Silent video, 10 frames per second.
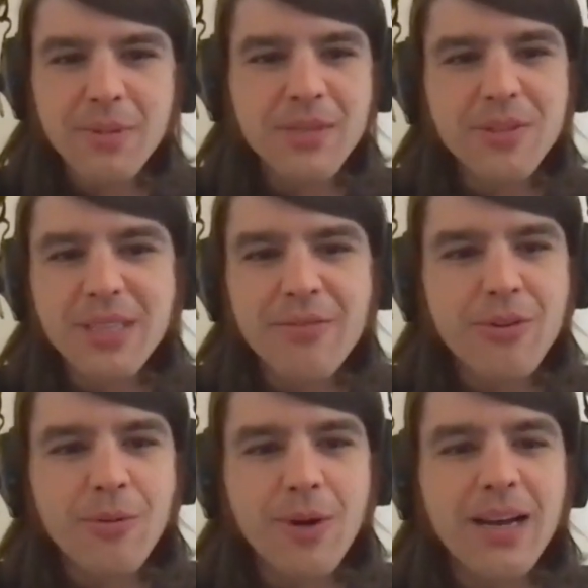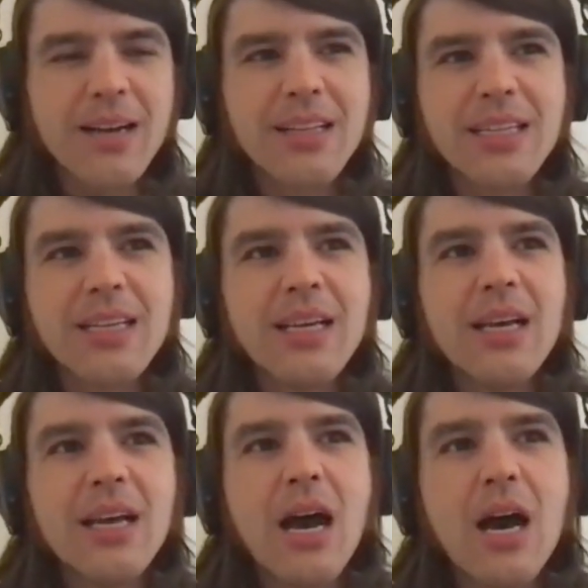Been doing that for a while, and
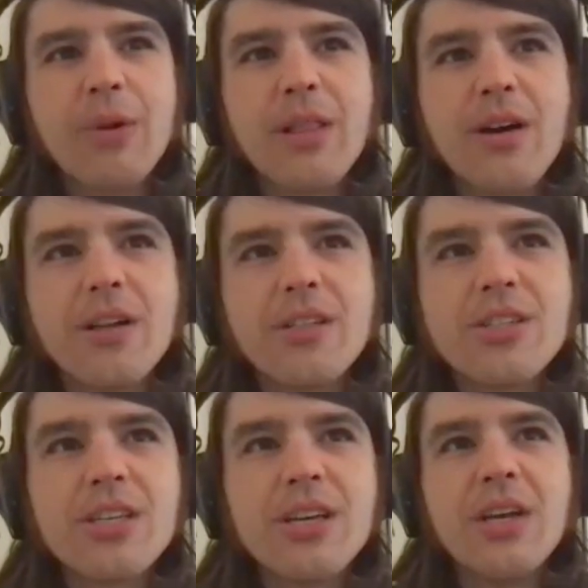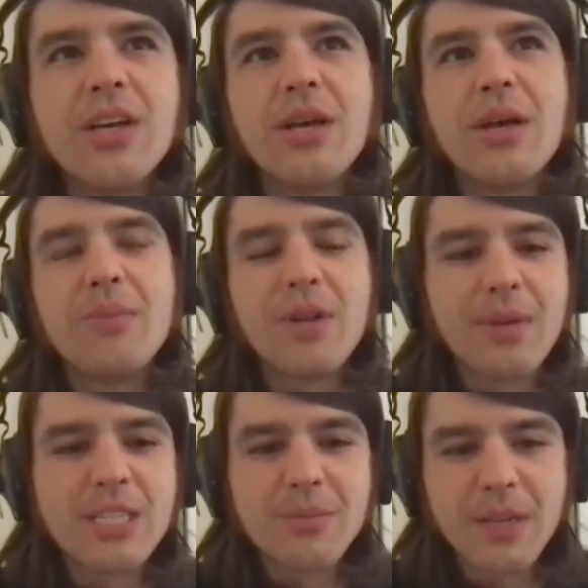we launched Pure
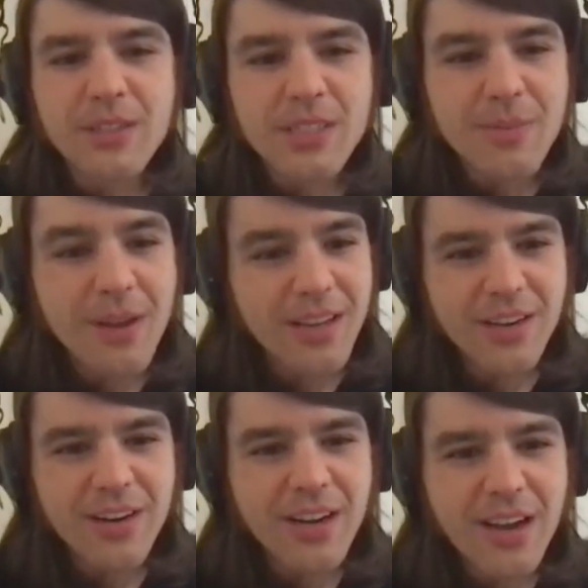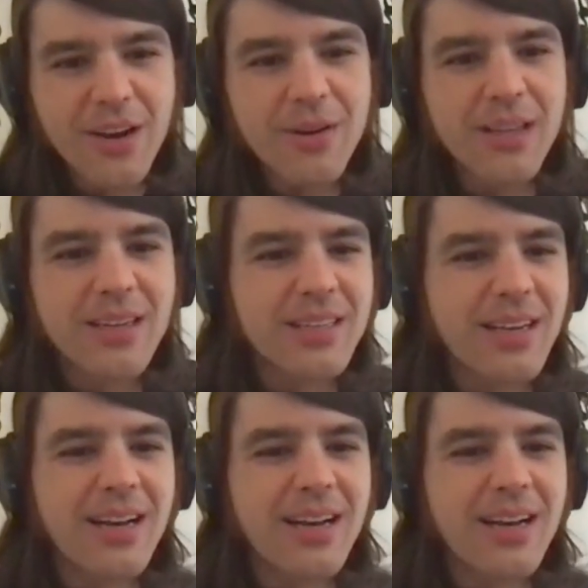Magic Pictures about a year ago, and